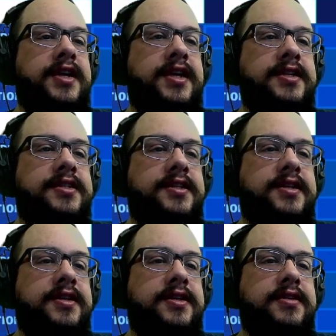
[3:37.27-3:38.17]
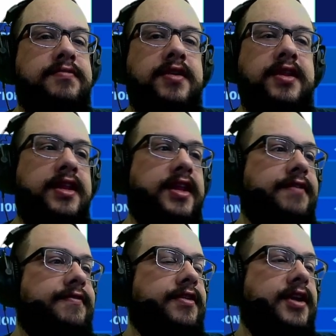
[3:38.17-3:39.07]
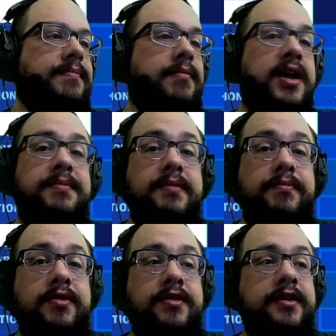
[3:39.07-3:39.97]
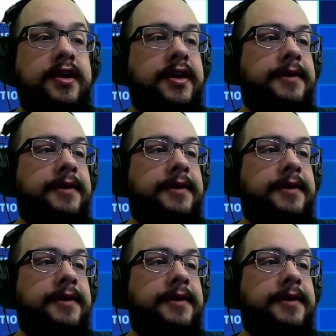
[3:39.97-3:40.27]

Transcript: is the one thing that I feel like might be important